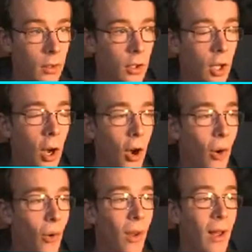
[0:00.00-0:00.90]
No.
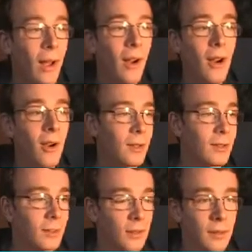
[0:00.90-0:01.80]
Ah. Oh.
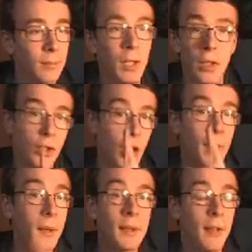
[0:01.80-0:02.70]
Don't
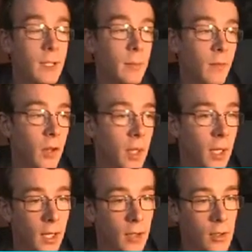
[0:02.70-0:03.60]
count your eggs before the
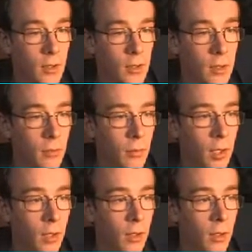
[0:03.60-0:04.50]
hatch, so it don't
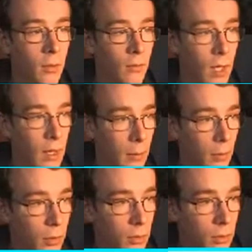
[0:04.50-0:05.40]
work. Right, I'm
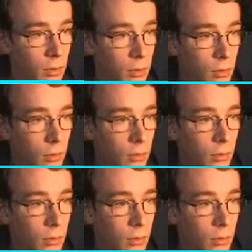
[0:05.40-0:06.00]
going to